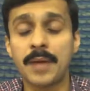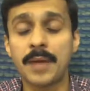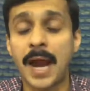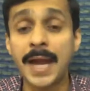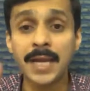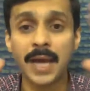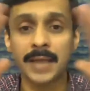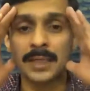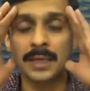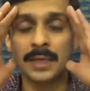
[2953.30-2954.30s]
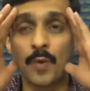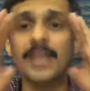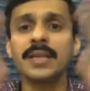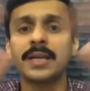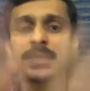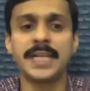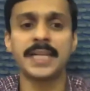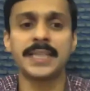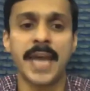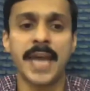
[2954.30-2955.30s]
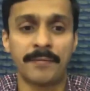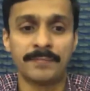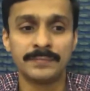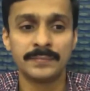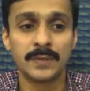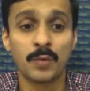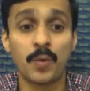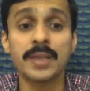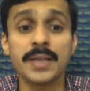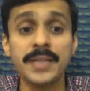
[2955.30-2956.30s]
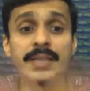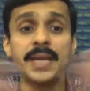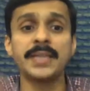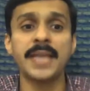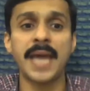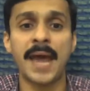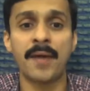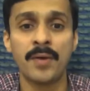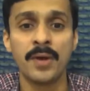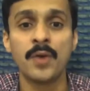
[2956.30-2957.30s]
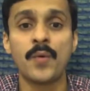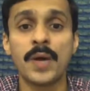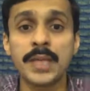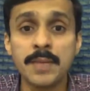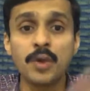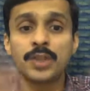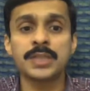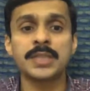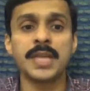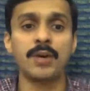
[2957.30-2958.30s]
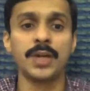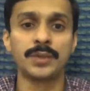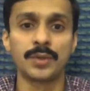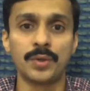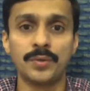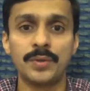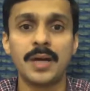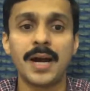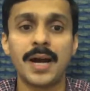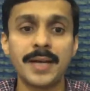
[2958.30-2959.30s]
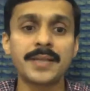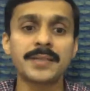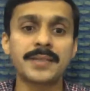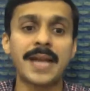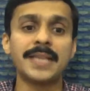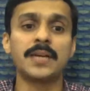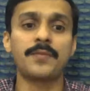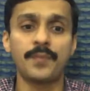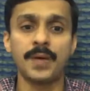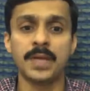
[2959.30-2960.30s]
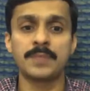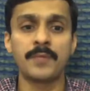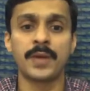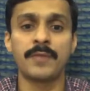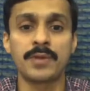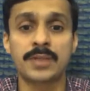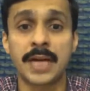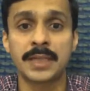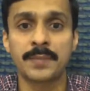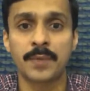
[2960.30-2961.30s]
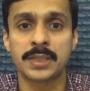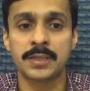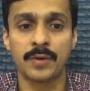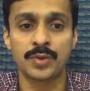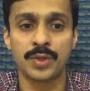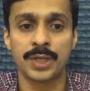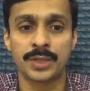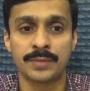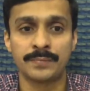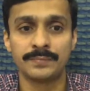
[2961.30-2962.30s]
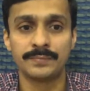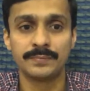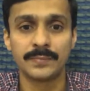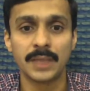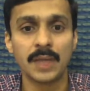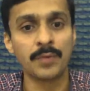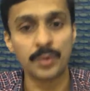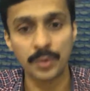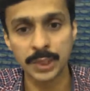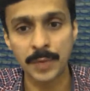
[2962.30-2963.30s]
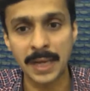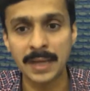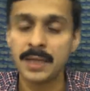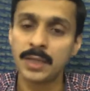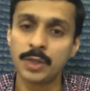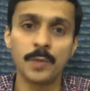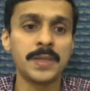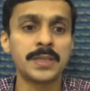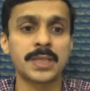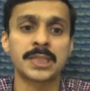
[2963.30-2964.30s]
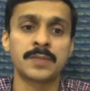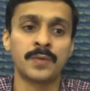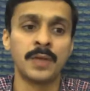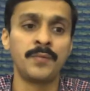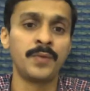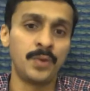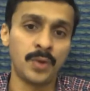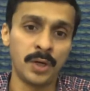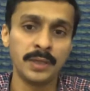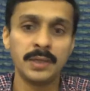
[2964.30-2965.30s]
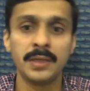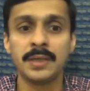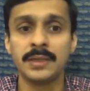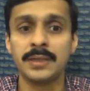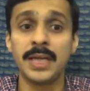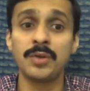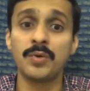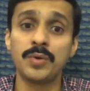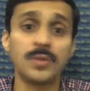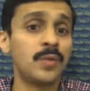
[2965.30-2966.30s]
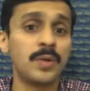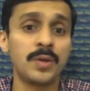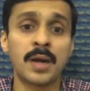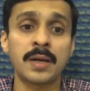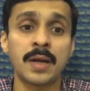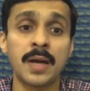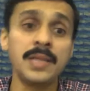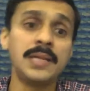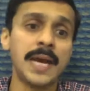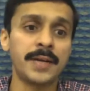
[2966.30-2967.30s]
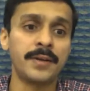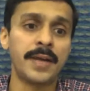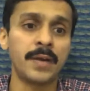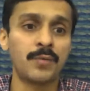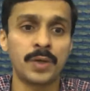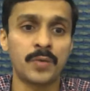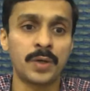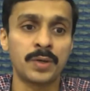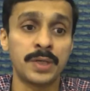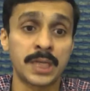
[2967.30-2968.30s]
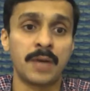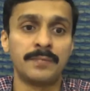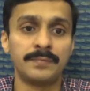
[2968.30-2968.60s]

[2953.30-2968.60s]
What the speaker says: idea, what is the agenda they have, what is the intent they have, what are the emotions they're going through. Understand that first before even you start the process of negotiation. If you do this well, you will be successful. If you don't, then you are unlikely to get what you deserve.